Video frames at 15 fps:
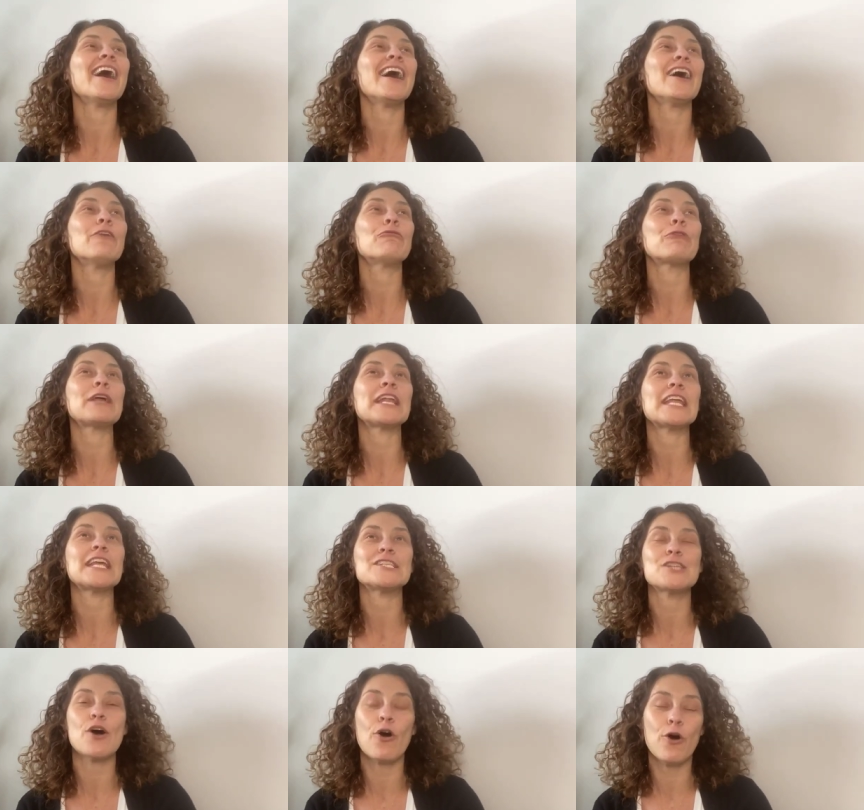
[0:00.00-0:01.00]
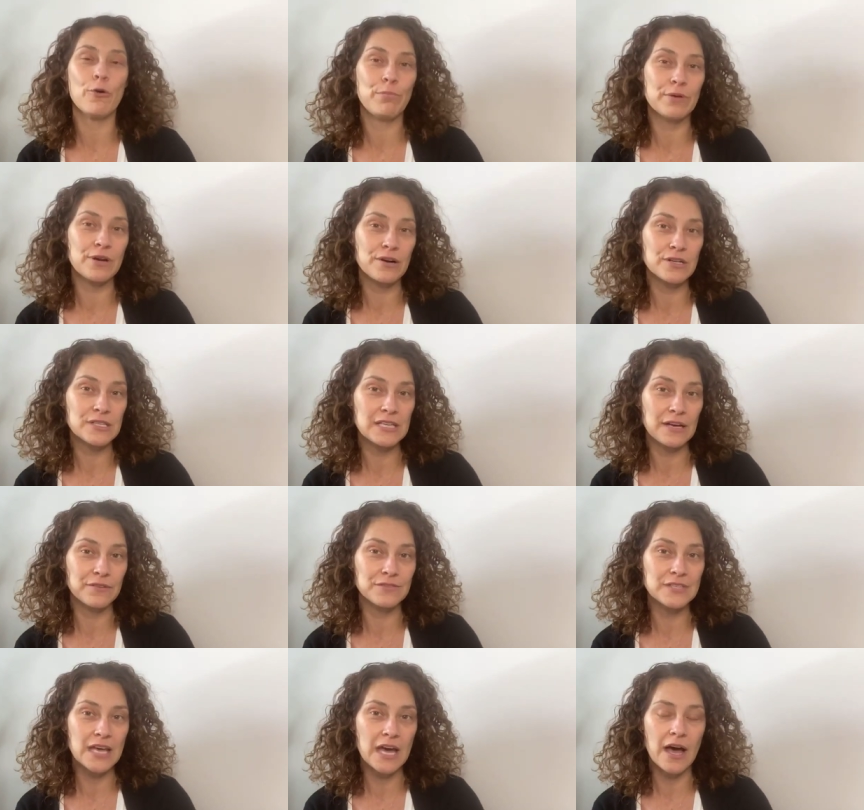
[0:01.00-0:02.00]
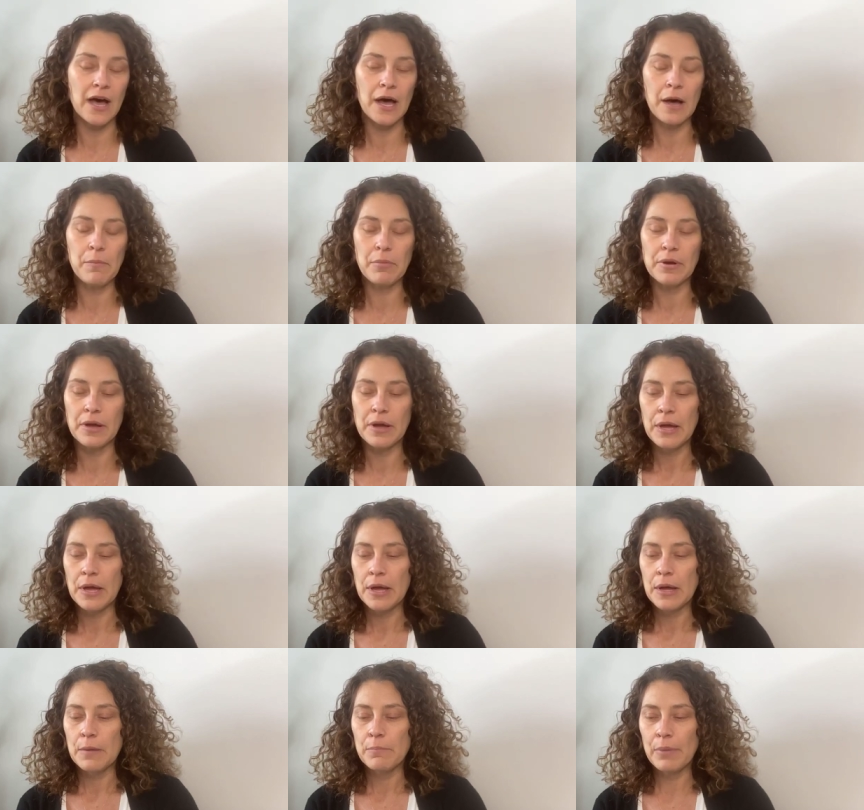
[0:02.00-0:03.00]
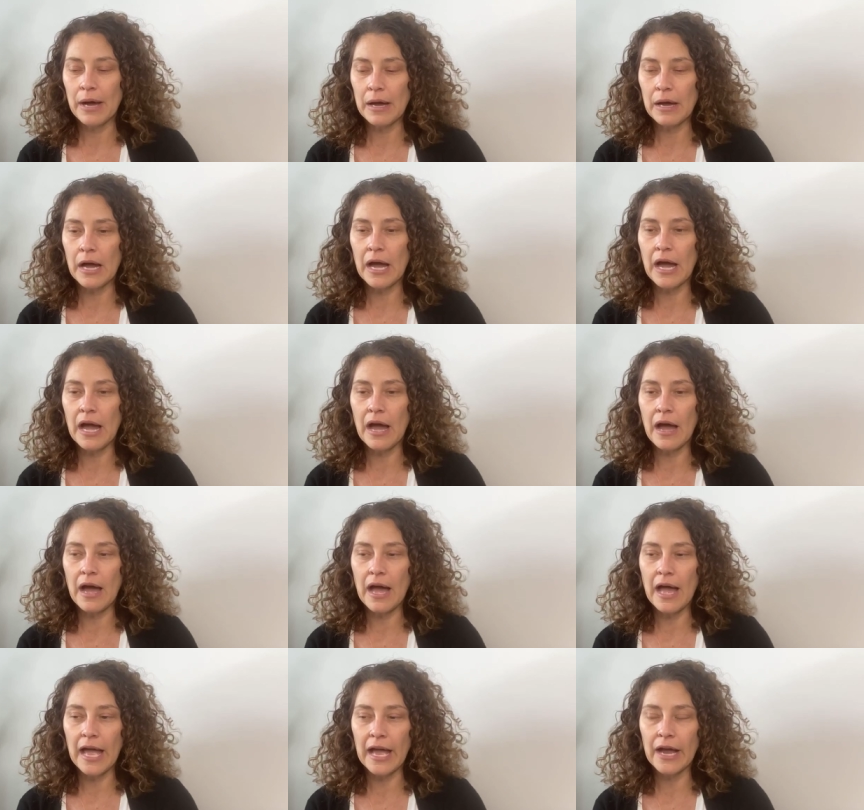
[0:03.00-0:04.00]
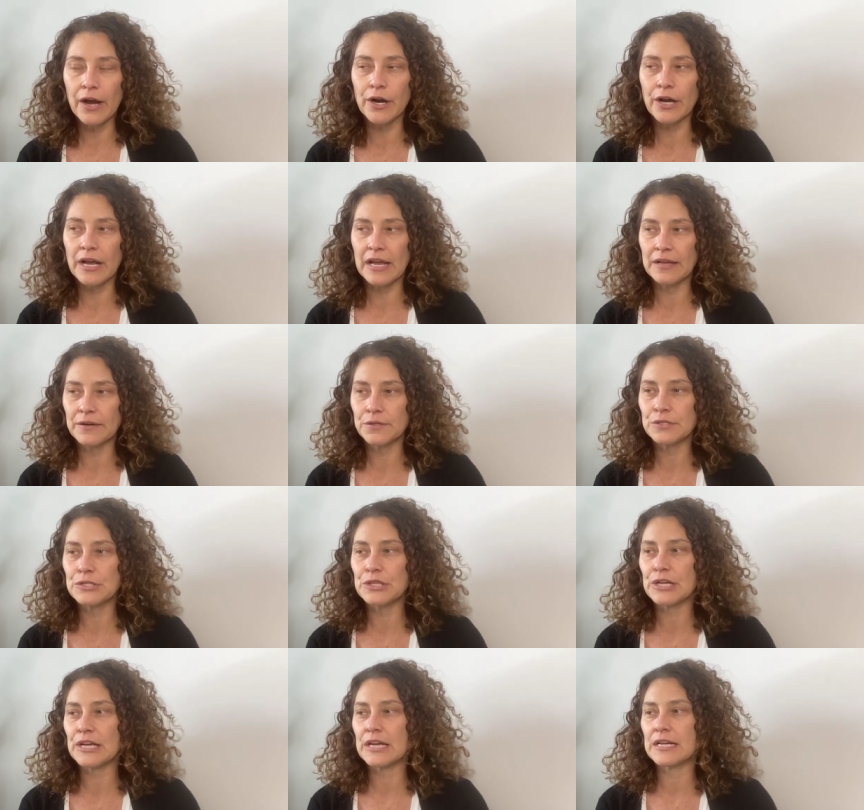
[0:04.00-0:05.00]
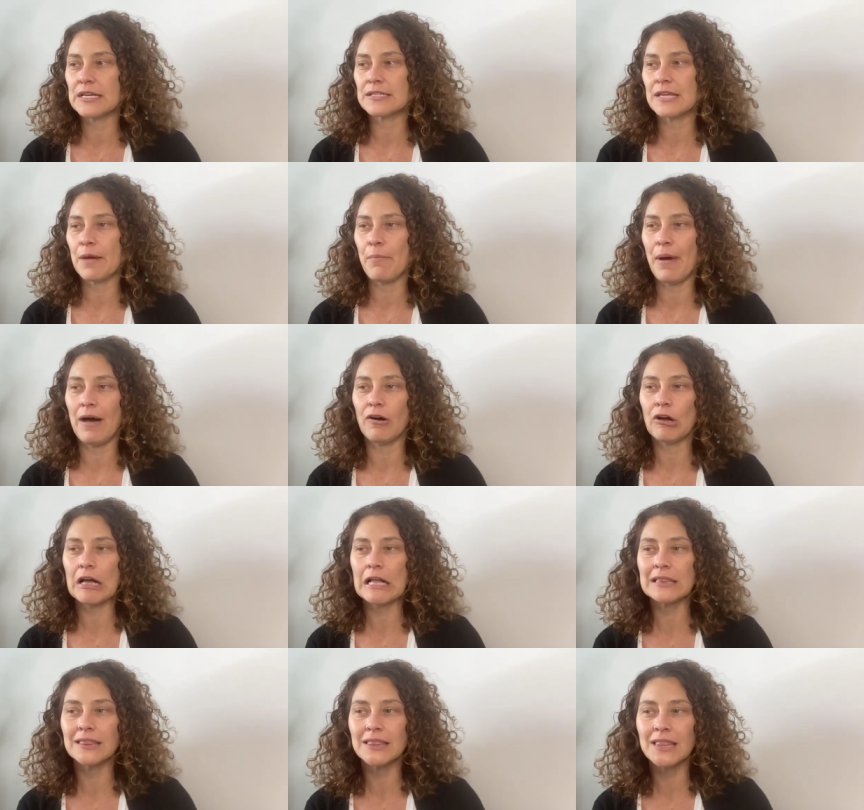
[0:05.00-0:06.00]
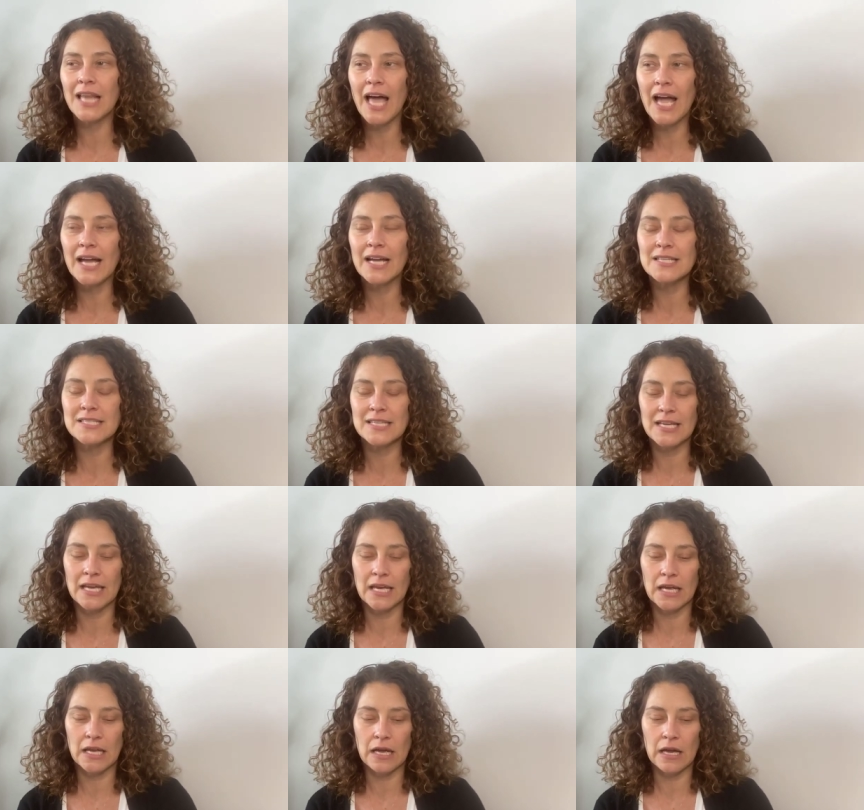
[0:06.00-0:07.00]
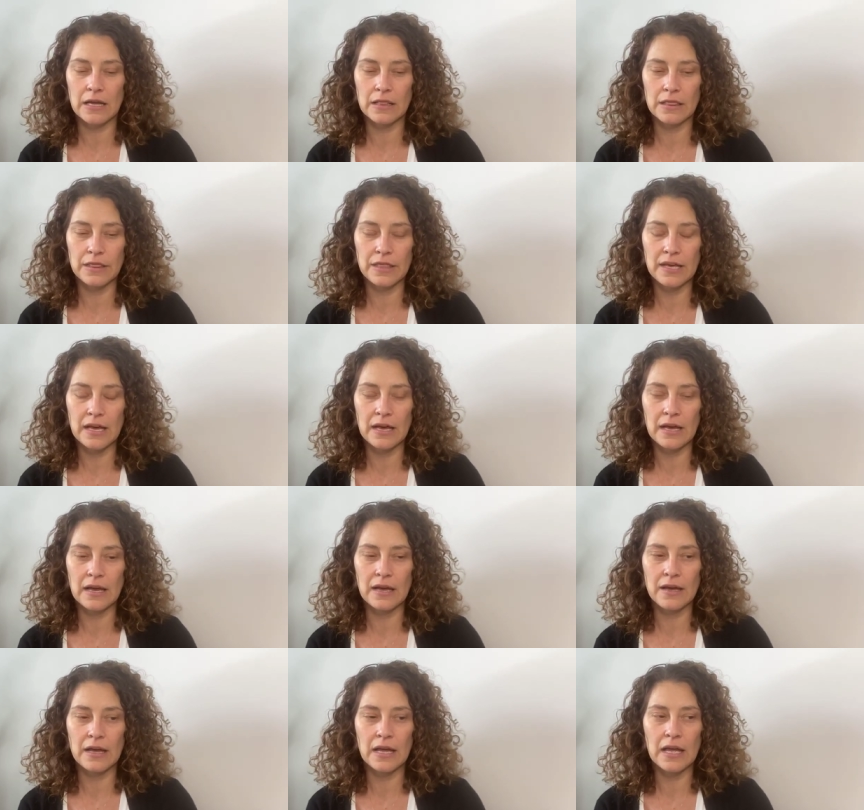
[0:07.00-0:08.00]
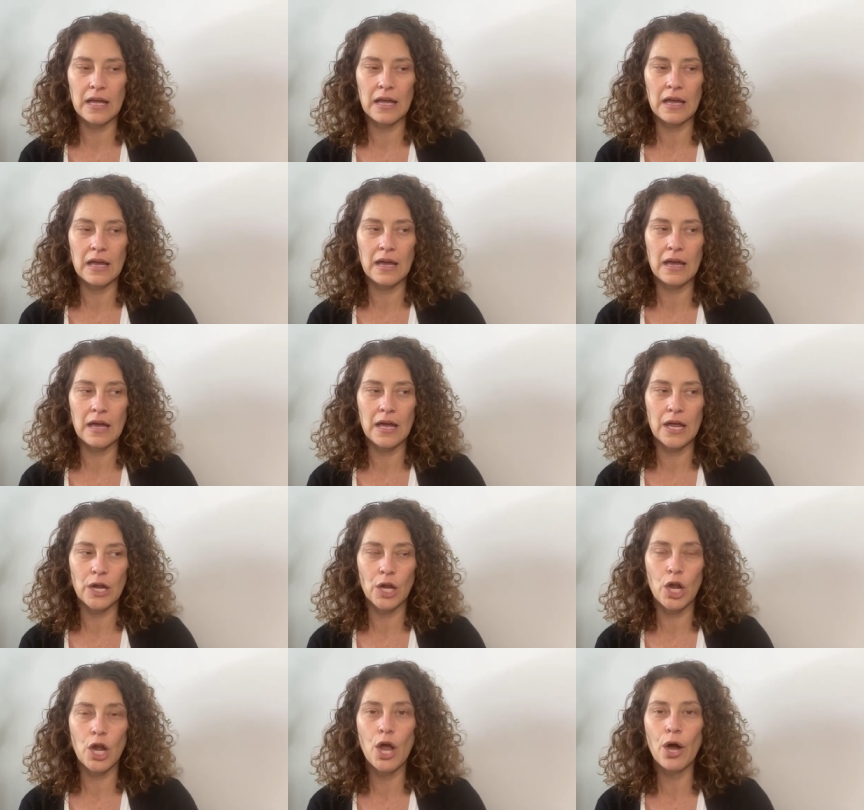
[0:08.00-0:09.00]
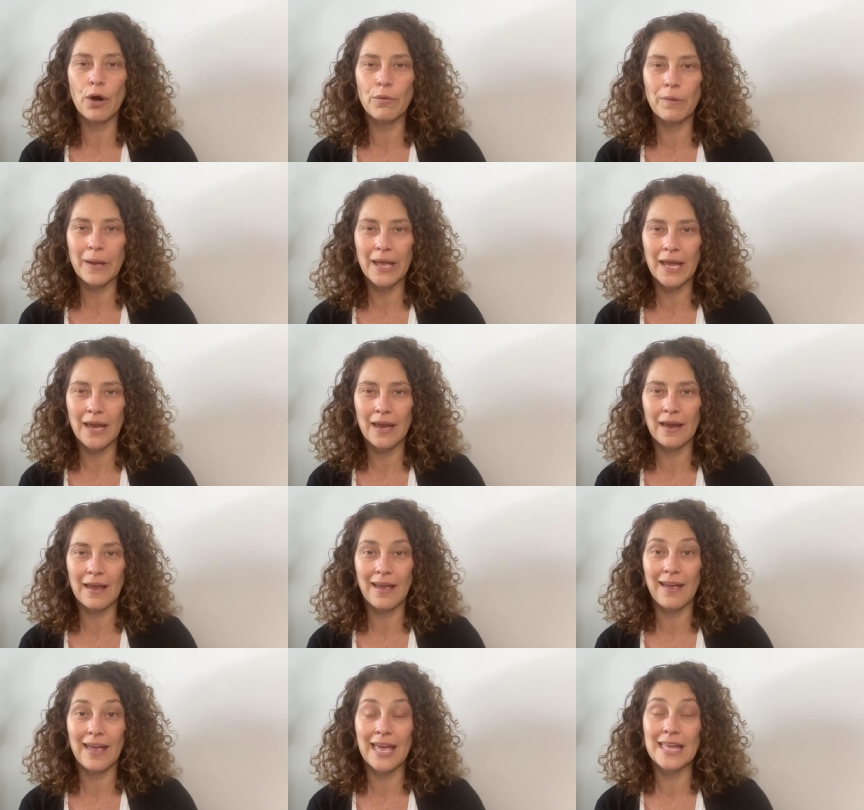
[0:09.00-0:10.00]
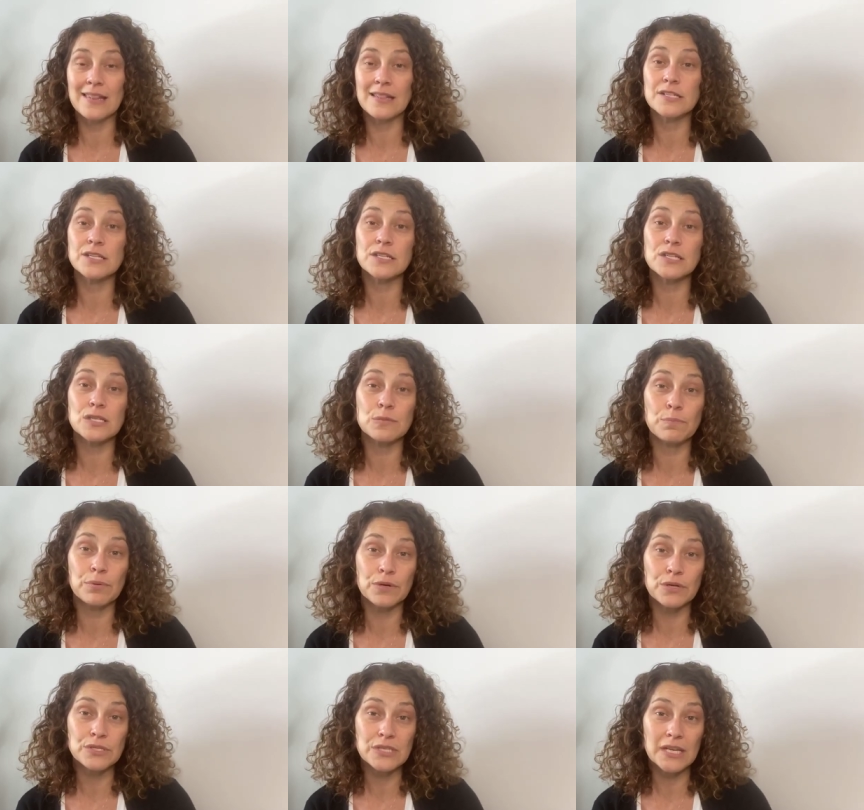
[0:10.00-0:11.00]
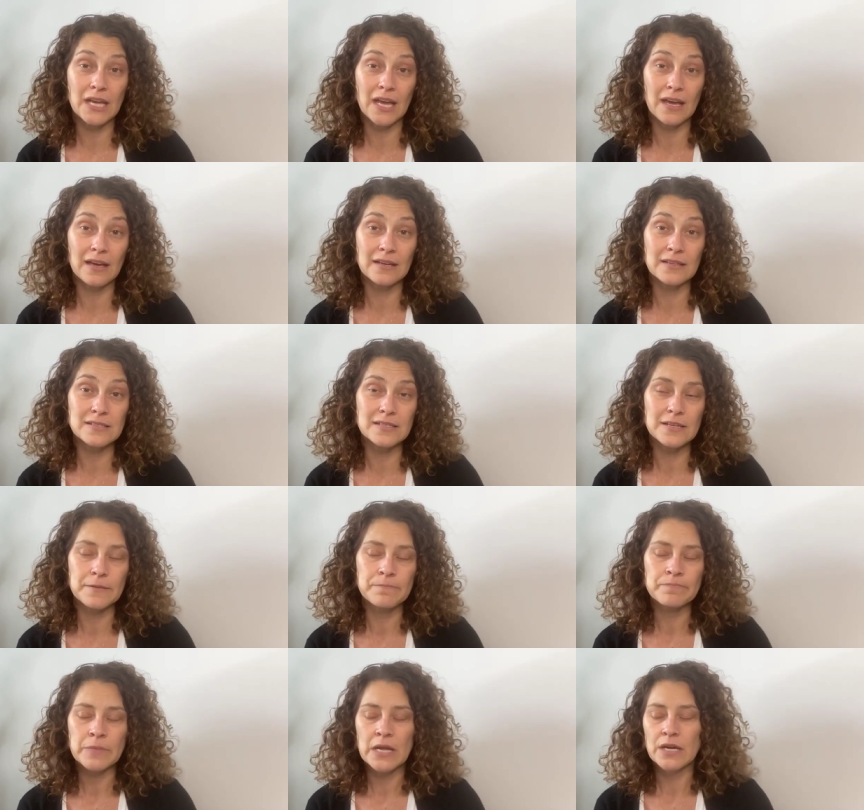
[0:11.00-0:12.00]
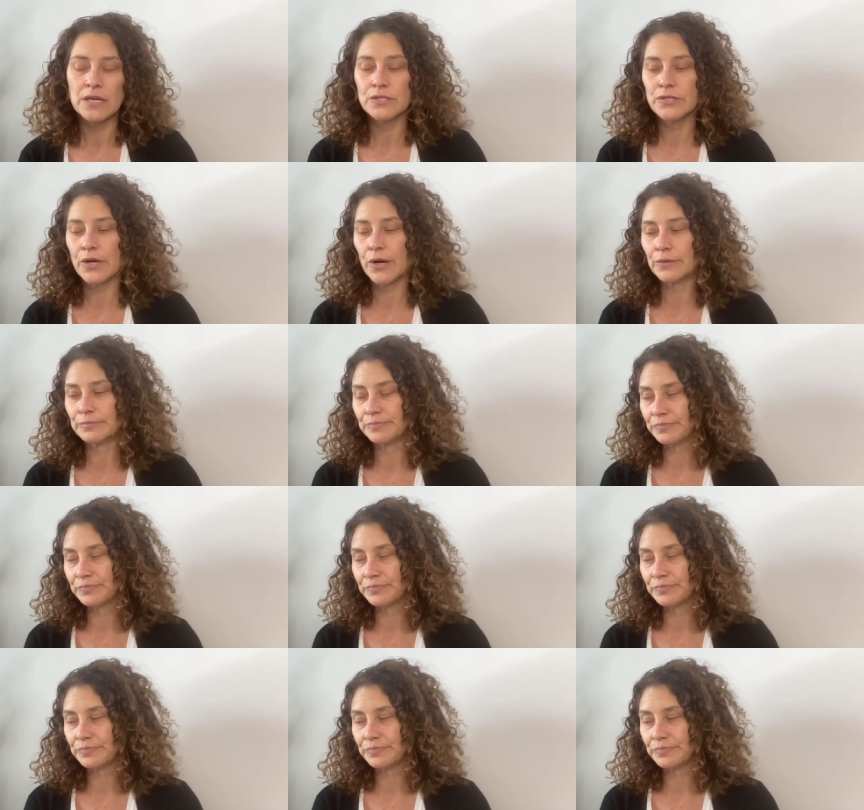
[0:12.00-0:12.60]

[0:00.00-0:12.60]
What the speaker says: we need to open ourselves up. But air energy is about collecting the knowing and dispersing it. So